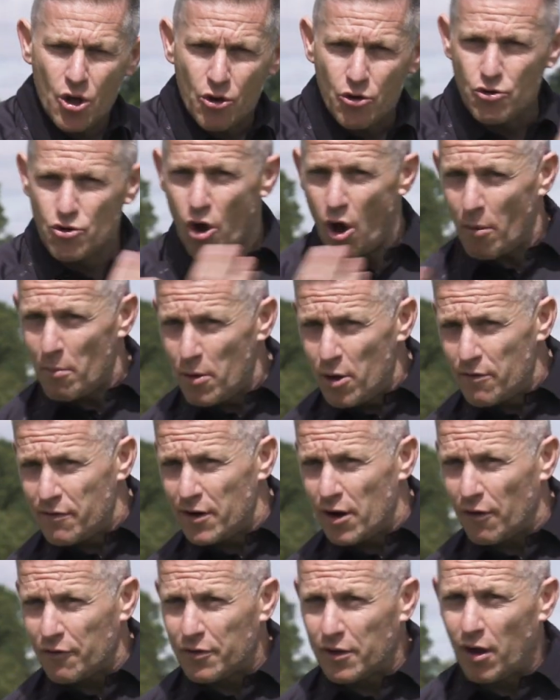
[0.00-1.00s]
not moving
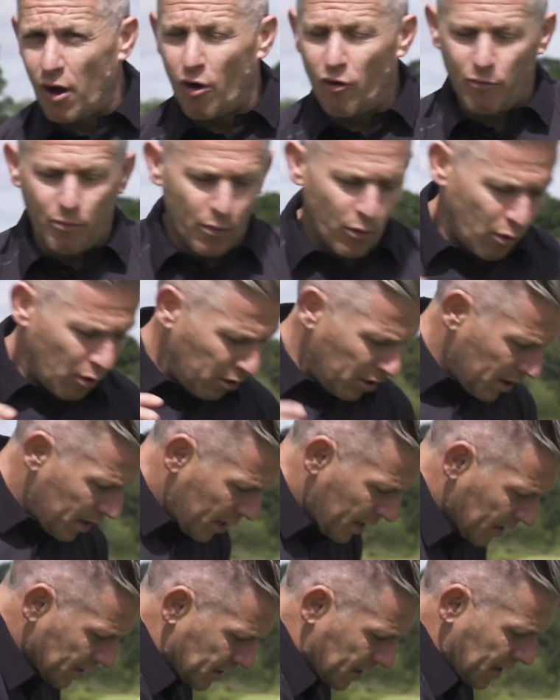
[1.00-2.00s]
off the golf ball.
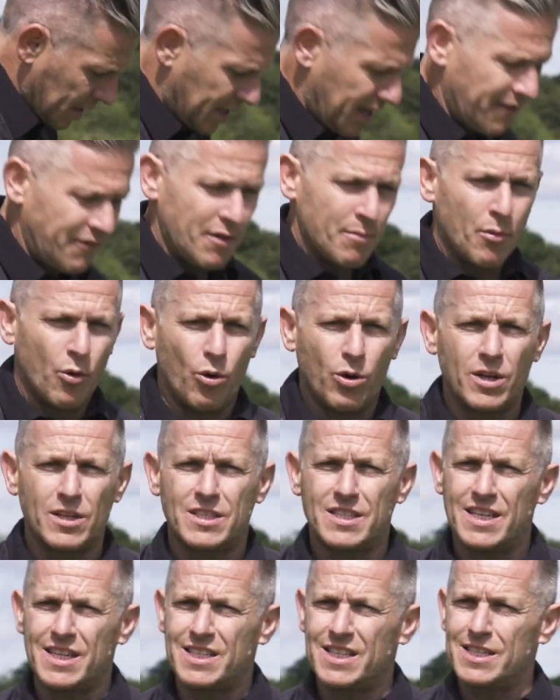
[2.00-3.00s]
It's going to give you more
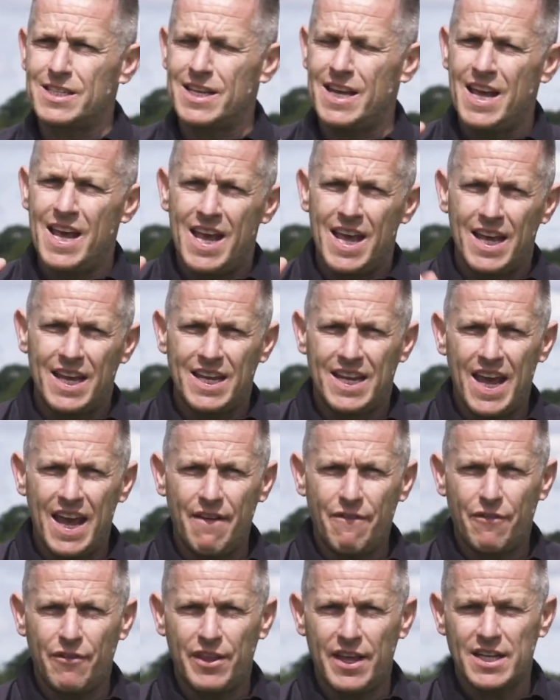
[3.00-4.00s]
consistency.
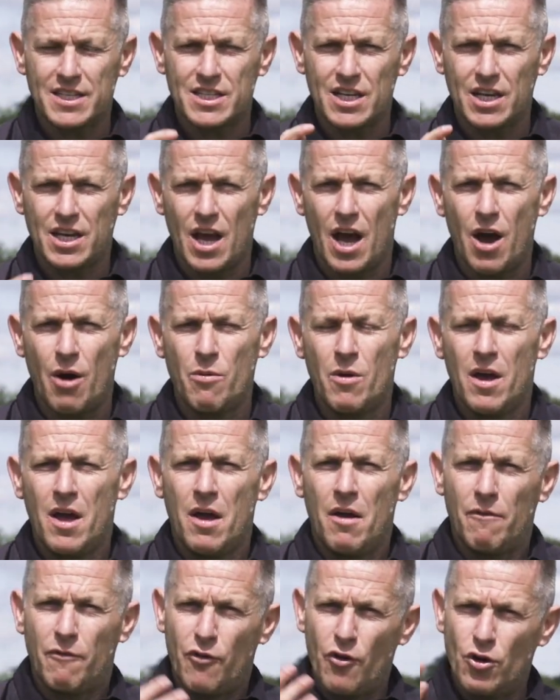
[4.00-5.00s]
Give this a go.
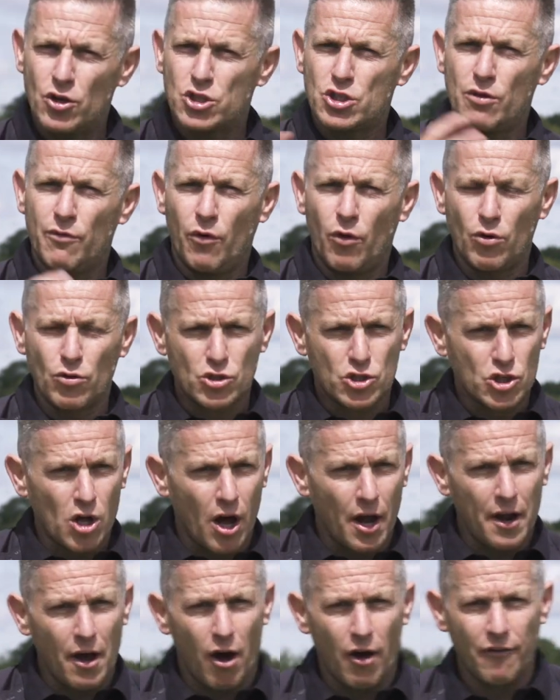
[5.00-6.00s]
First of all,
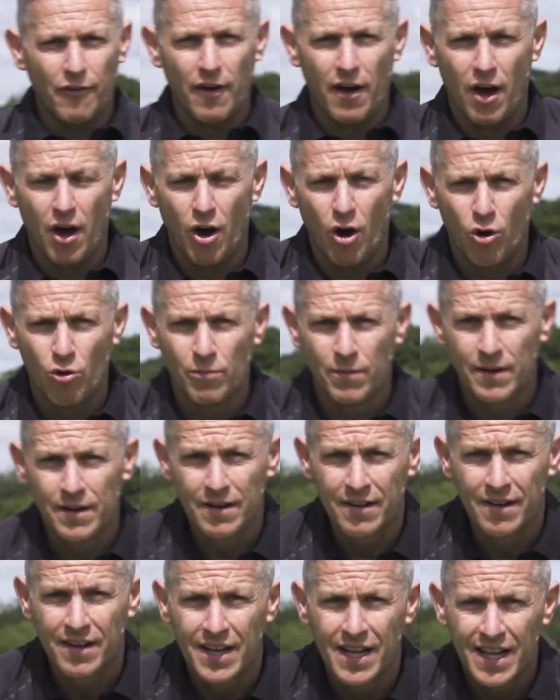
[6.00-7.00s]
start it off at home,
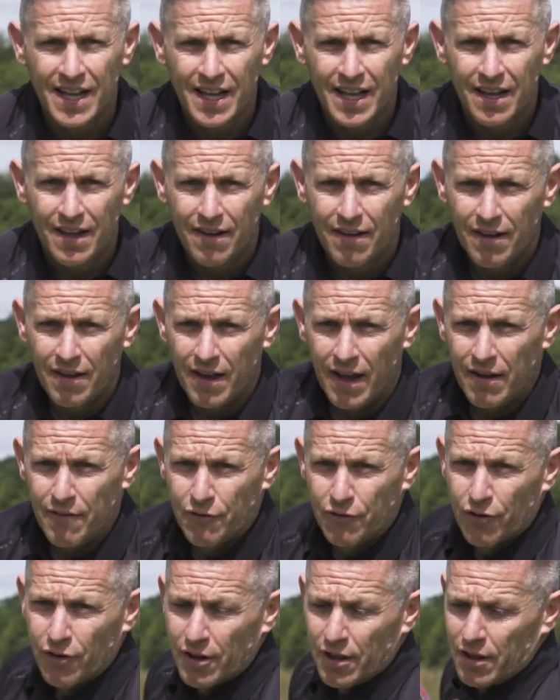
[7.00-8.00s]
in
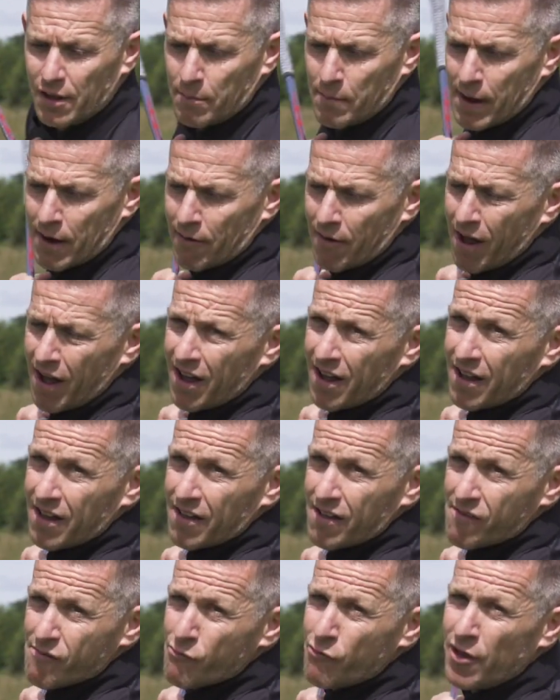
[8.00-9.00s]
front of the mirror,
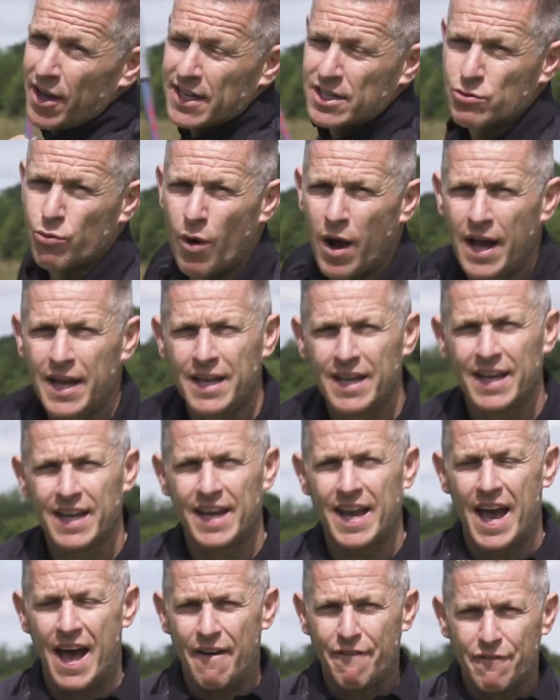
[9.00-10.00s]
this way,
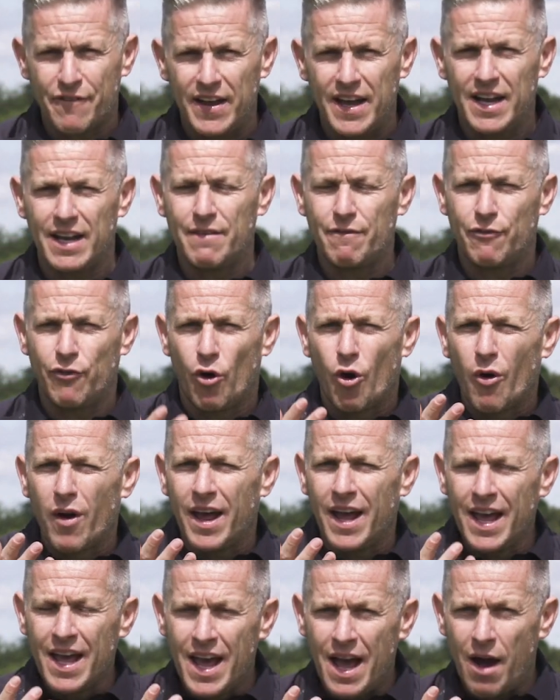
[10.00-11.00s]
get a feeling for
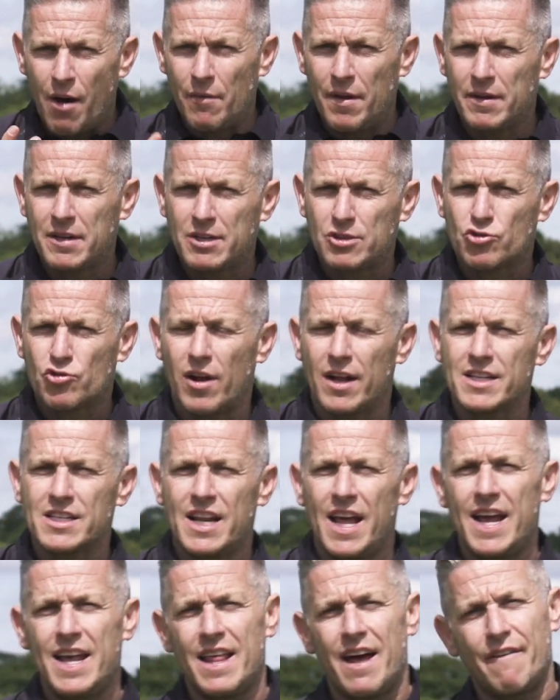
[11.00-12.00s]
it, and then
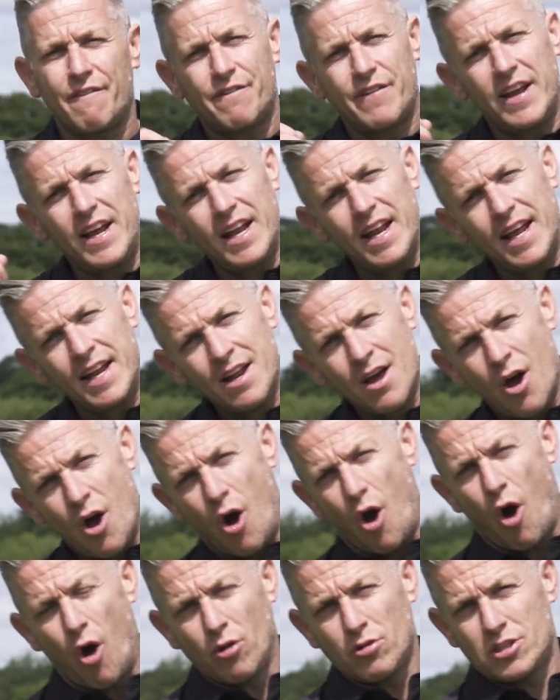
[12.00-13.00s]
translate that feeling
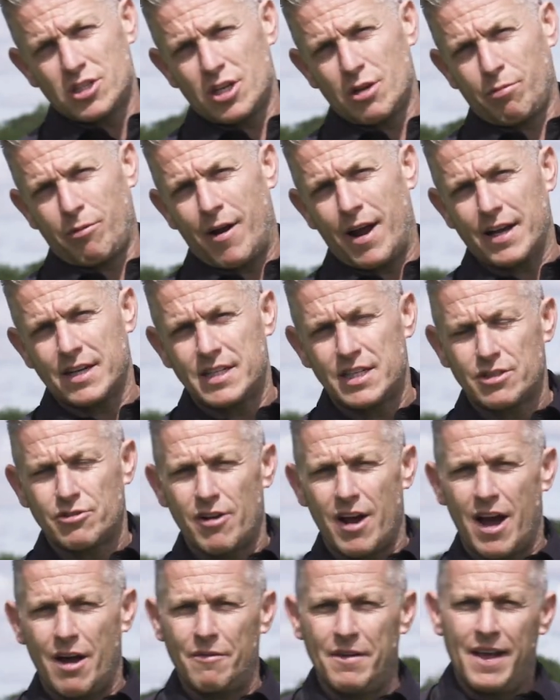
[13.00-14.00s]
onto the practice
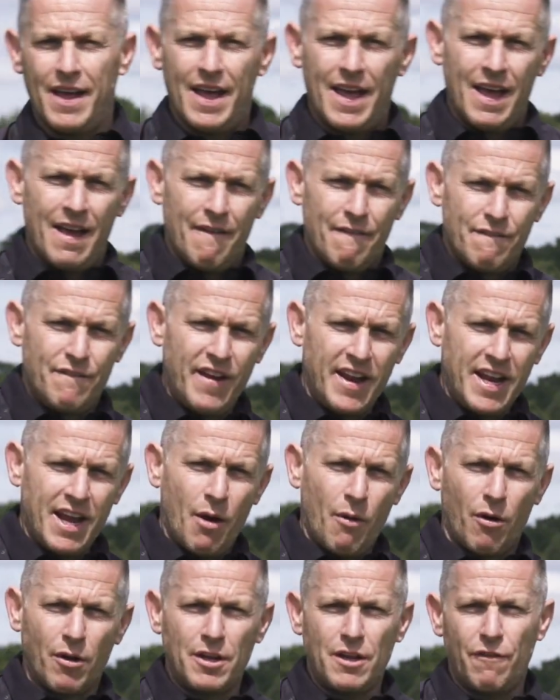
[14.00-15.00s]
ground.
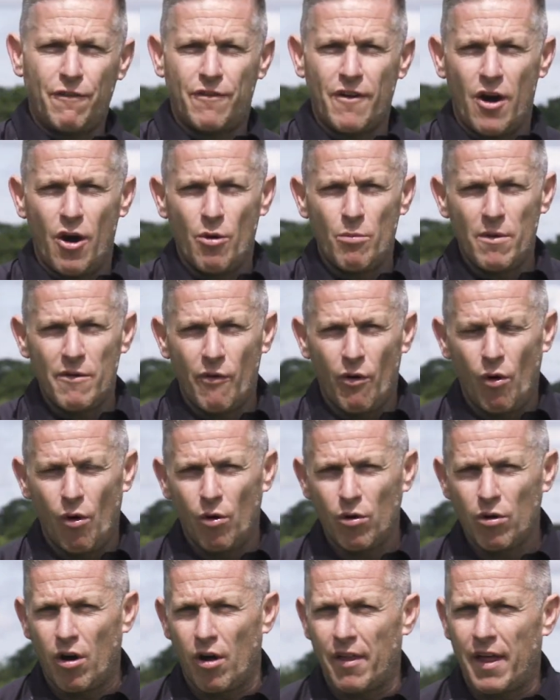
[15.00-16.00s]
Video on your phone, we've
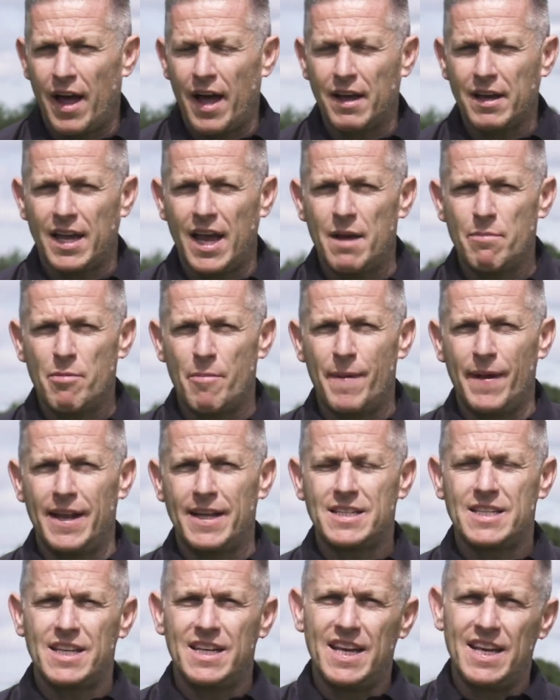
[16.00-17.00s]
all got that
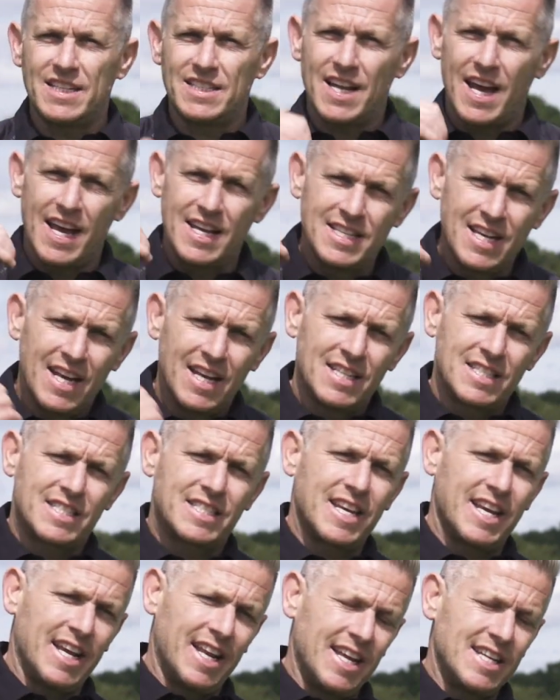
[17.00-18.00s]
capability these days.
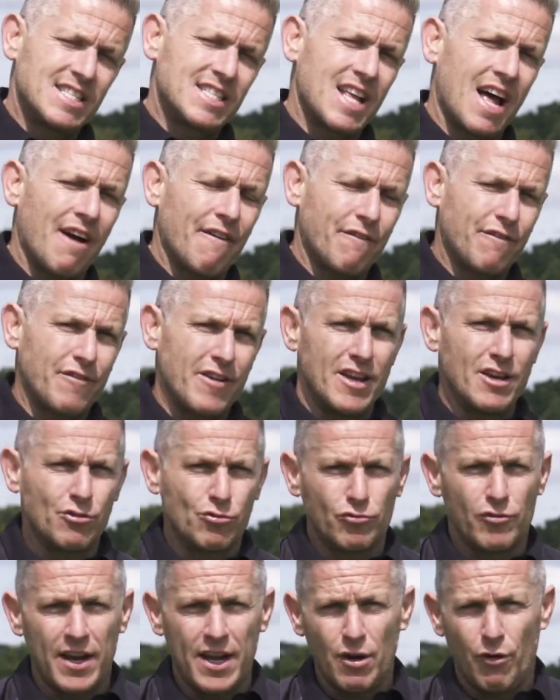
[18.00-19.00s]
See, is that feel
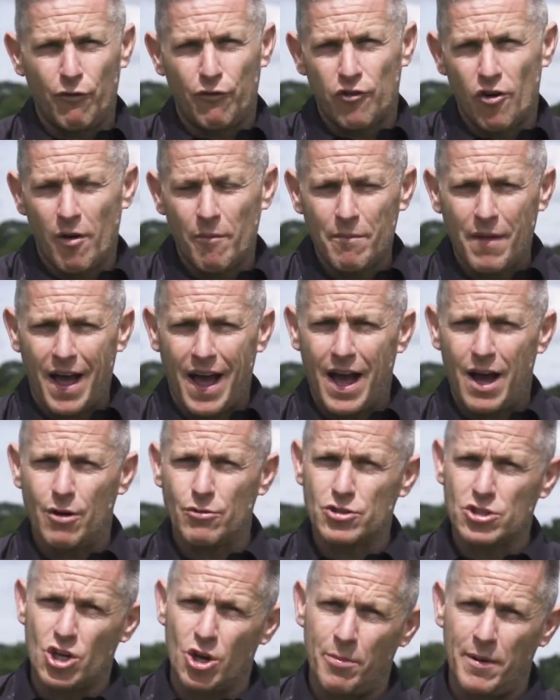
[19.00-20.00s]
real from the
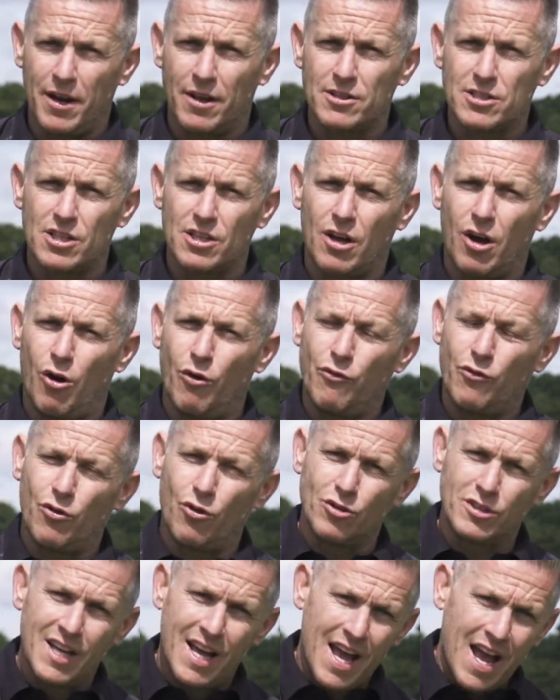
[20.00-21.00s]
house coming onto the golf
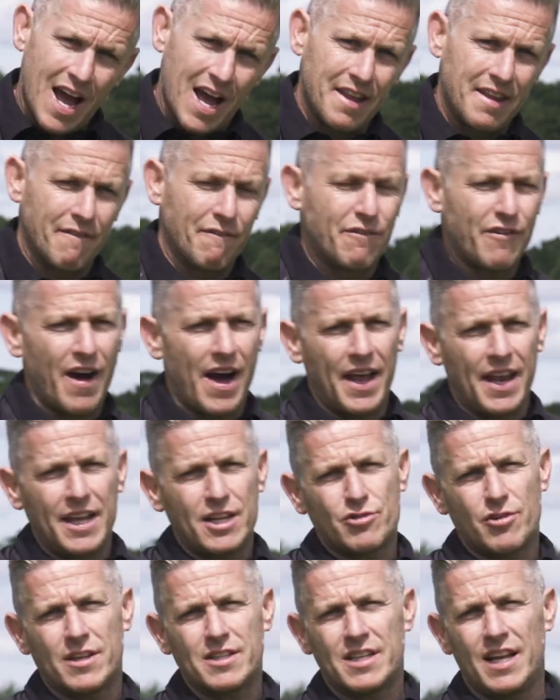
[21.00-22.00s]
course, and then finally
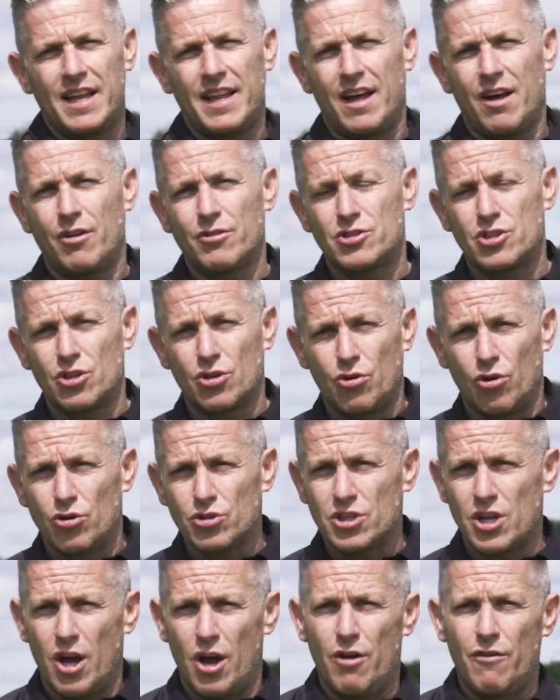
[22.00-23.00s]
translate that onto the course,
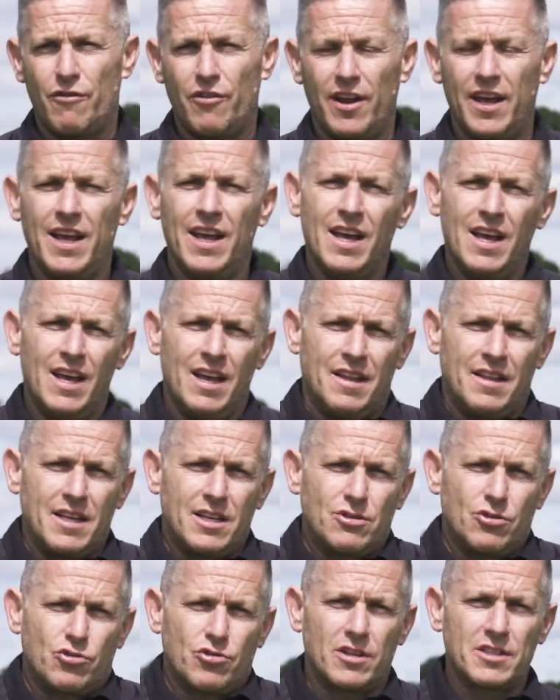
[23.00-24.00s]
and hopefully
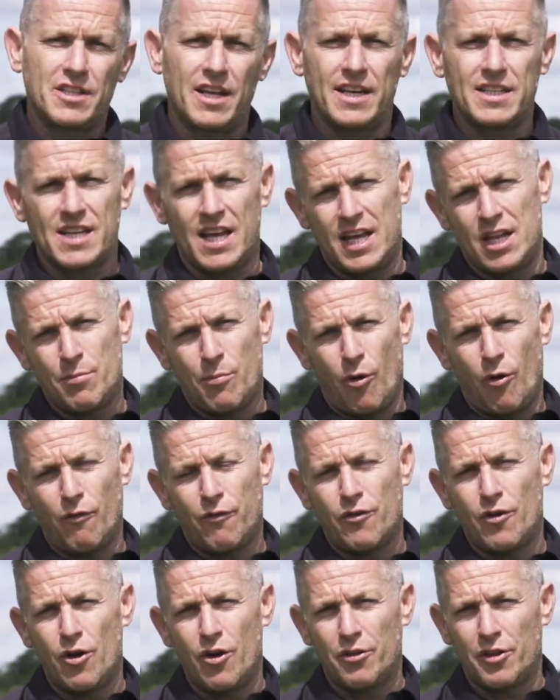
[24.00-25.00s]
this will translate to hitting the ball
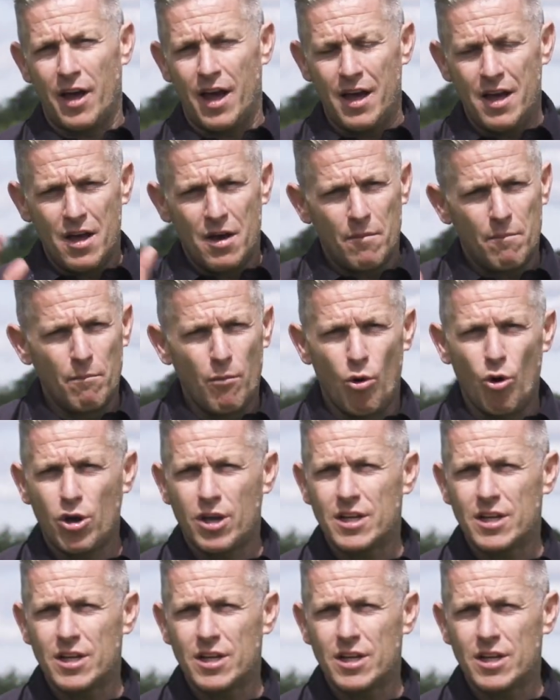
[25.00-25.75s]
further, more